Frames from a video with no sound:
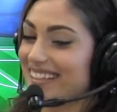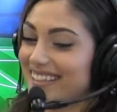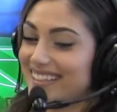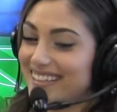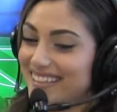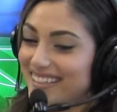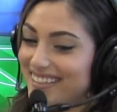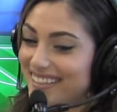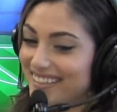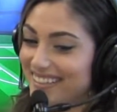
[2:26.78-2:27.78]

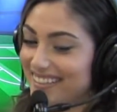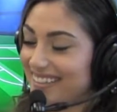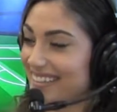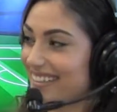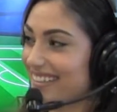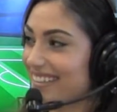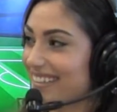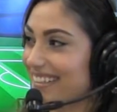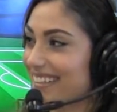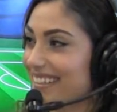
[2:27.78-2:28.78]

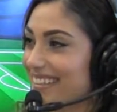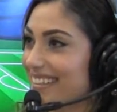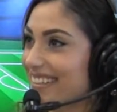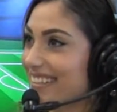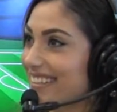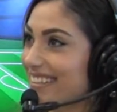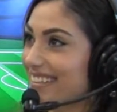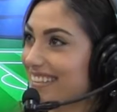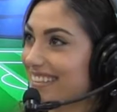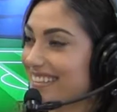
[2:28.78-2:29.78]

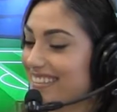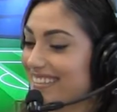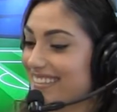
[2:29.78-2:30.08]
(not speaking)